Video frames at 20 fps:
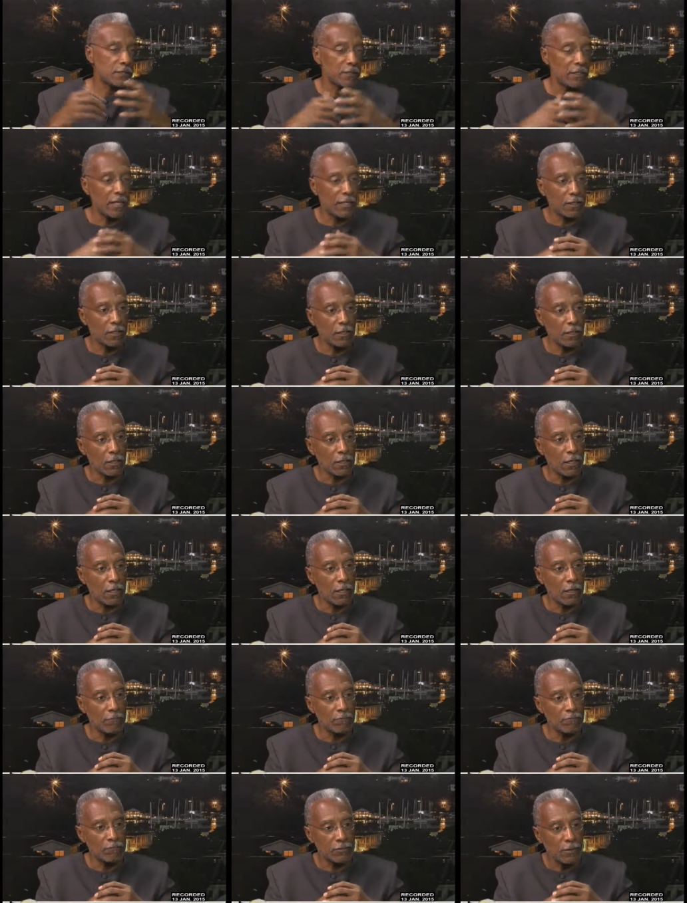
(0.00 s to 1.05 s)
That the,
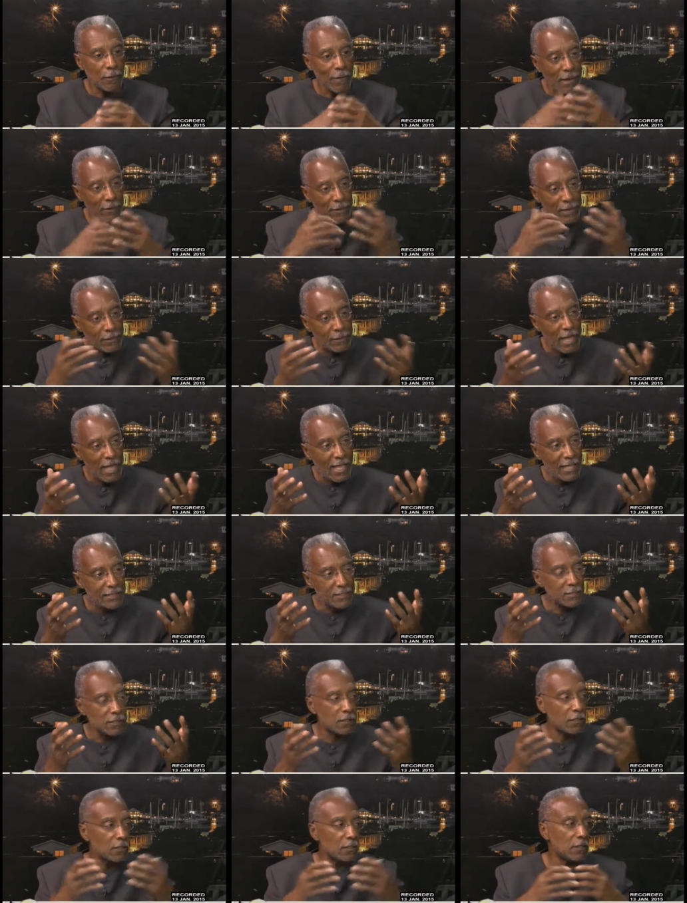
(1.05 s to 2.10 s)
um, somebody might
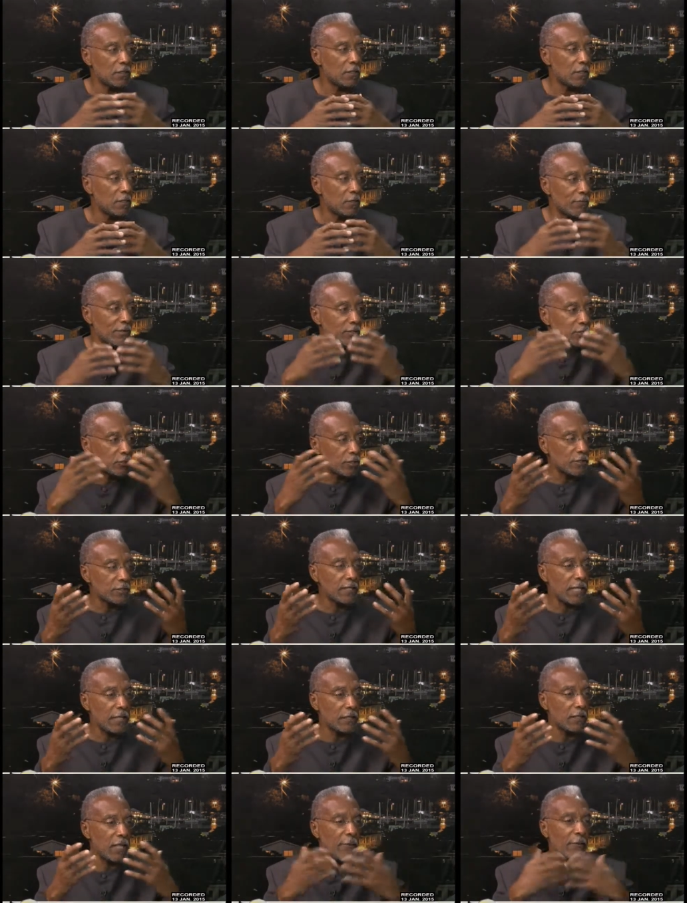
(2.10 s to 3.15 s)
ask a, a, question
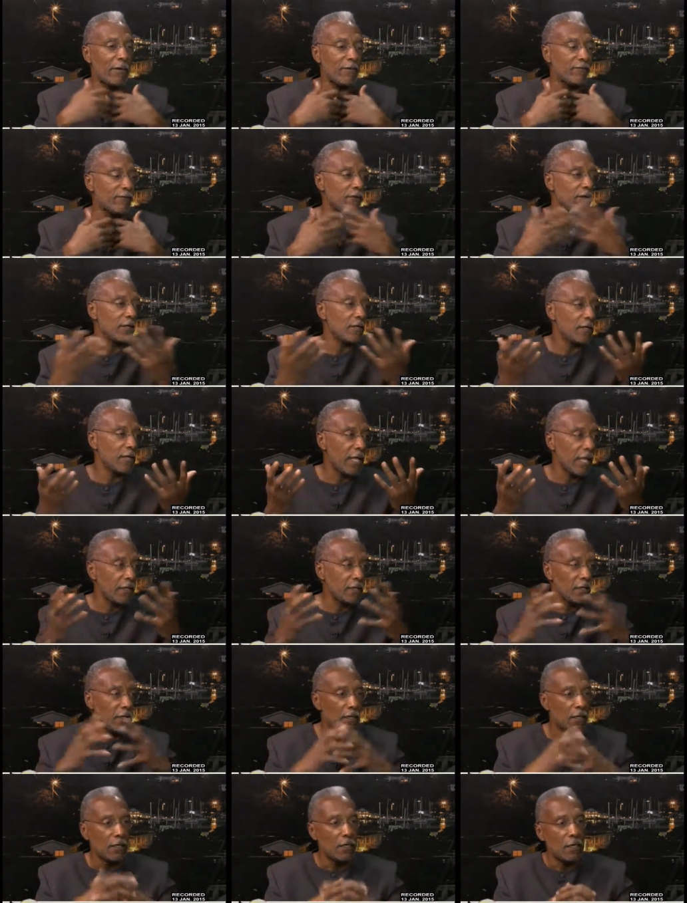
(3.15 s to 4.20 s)
that I might feel that
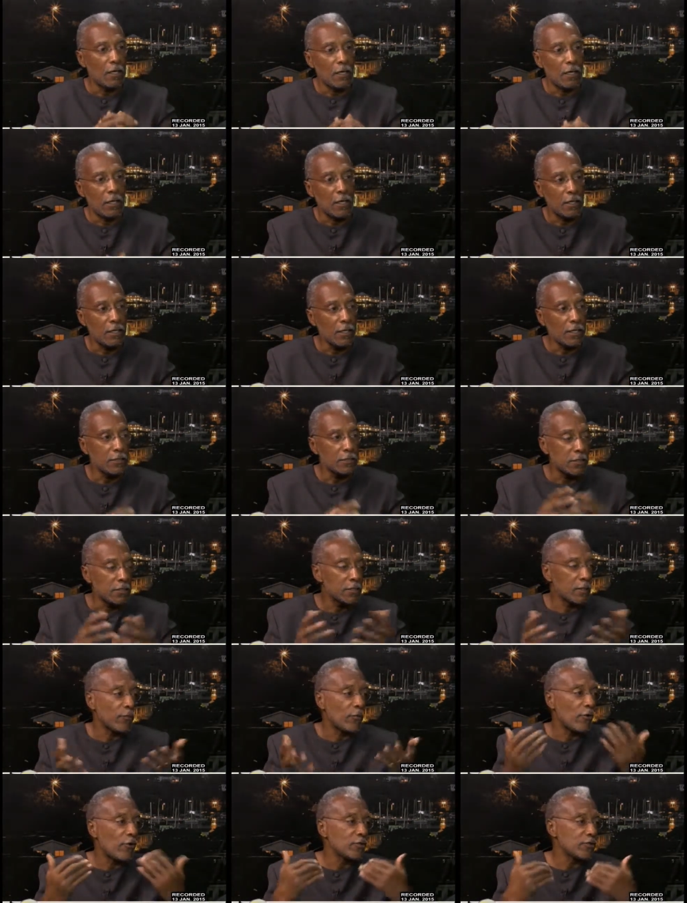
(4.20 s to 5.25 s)
uh, is, is, a
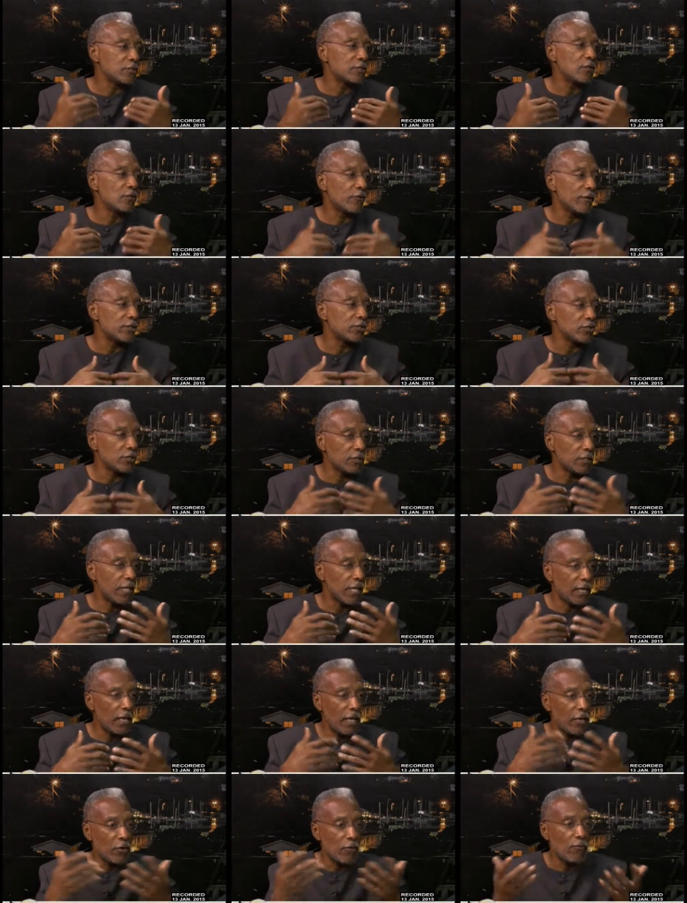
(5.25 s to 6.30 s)
personal question
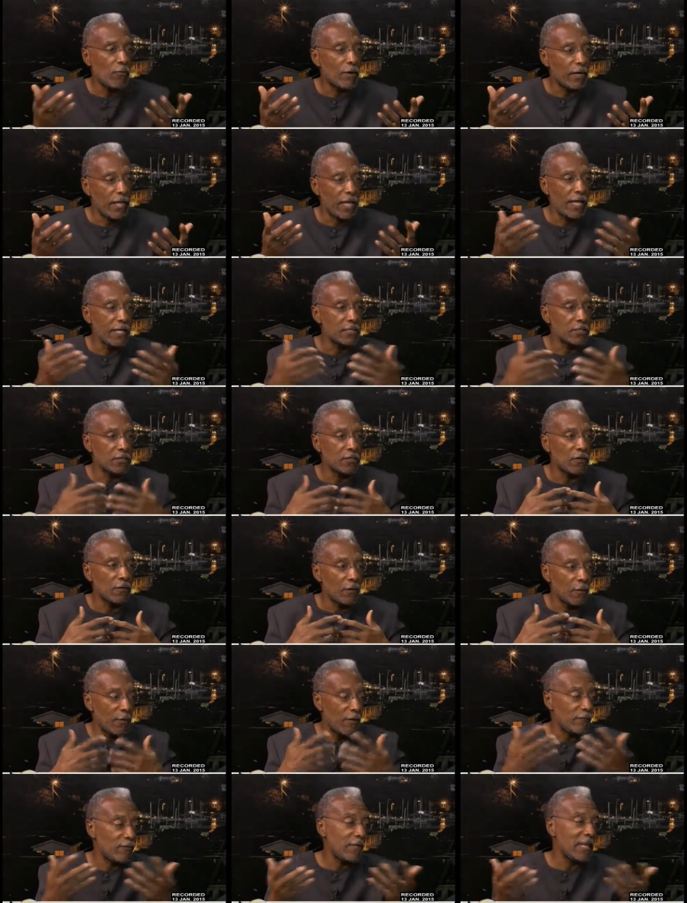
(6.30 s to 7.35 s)
that I don't want to answer, and I
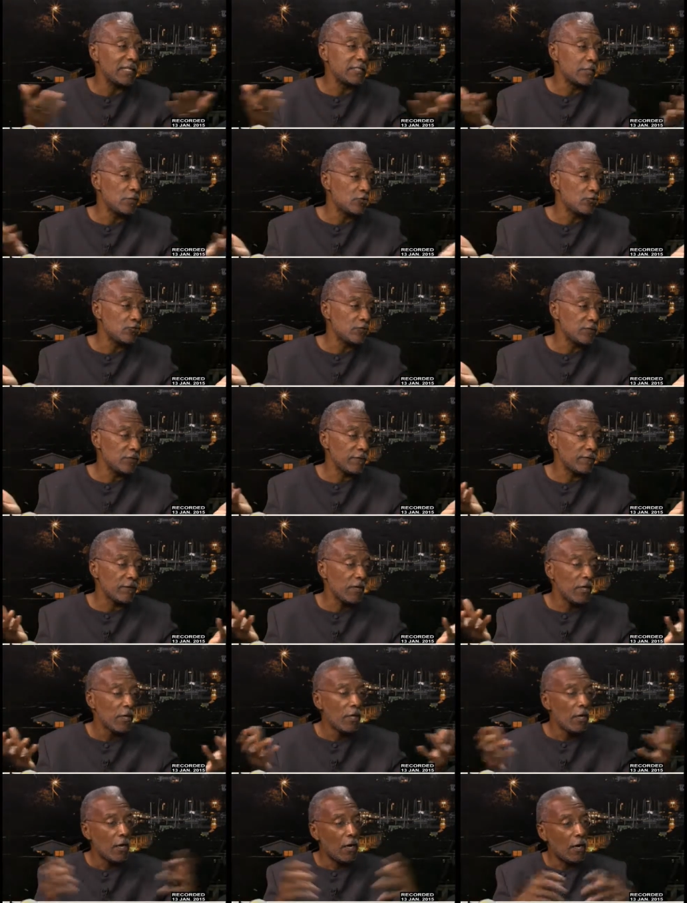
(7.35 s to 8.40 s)
might feel that's intrusive.
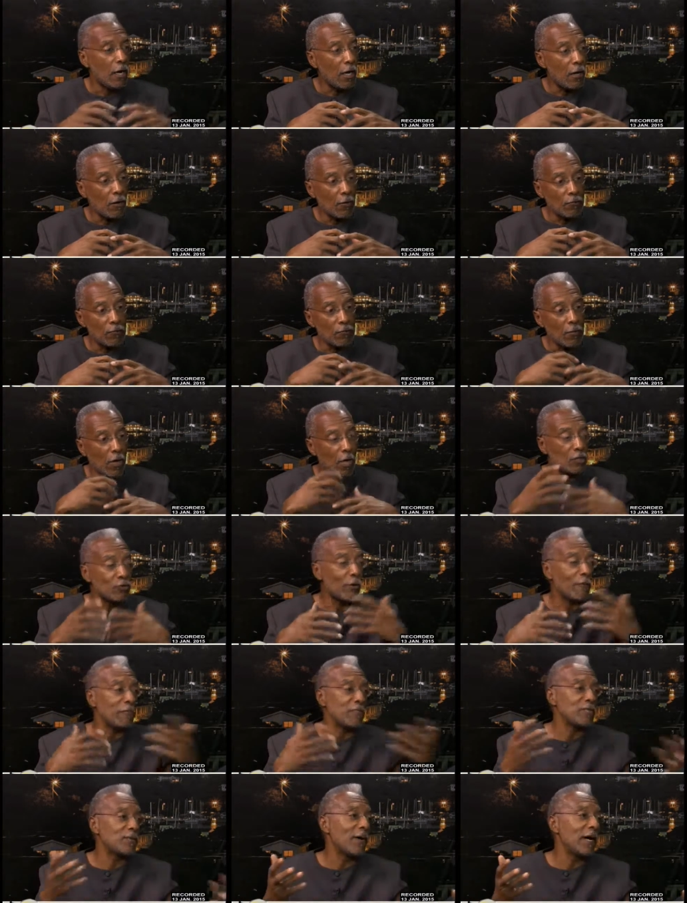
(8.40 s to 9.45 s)
Um, how do I
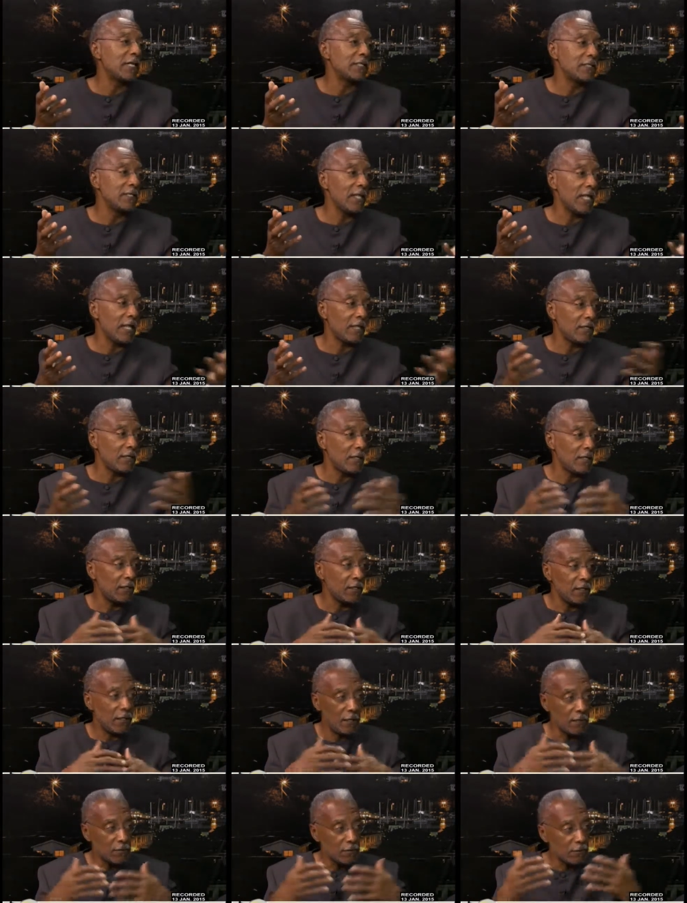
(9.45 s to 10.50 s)
respond to that? And
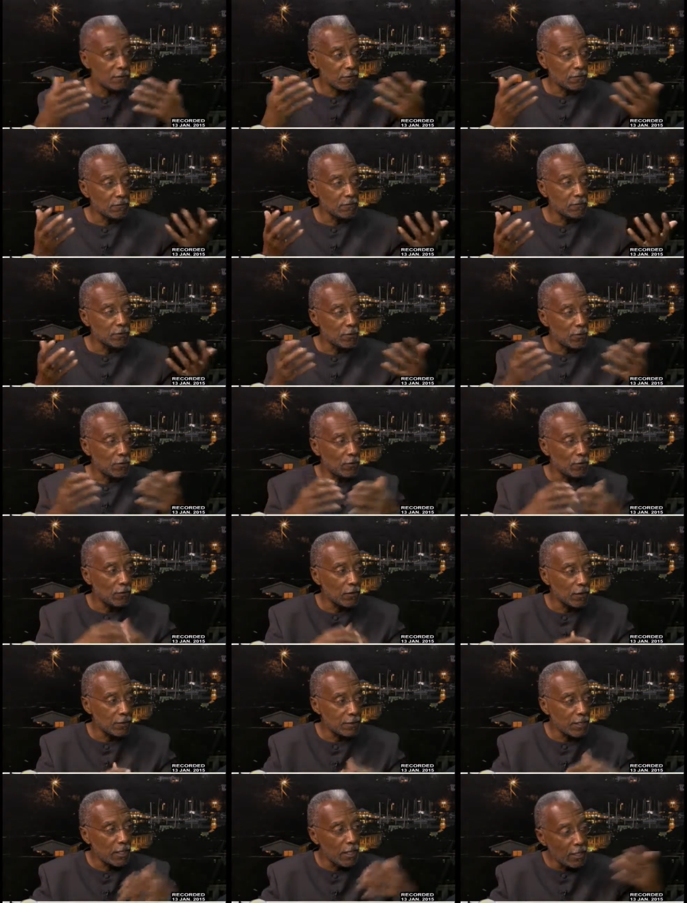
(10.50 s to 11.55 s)
uh, you know,
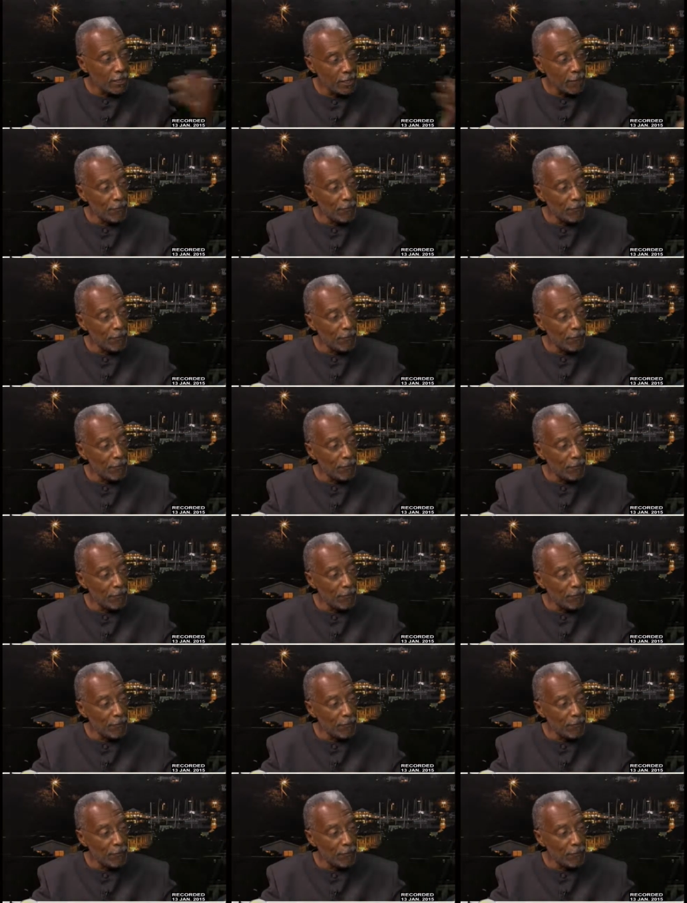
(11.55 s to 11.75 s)
there, are there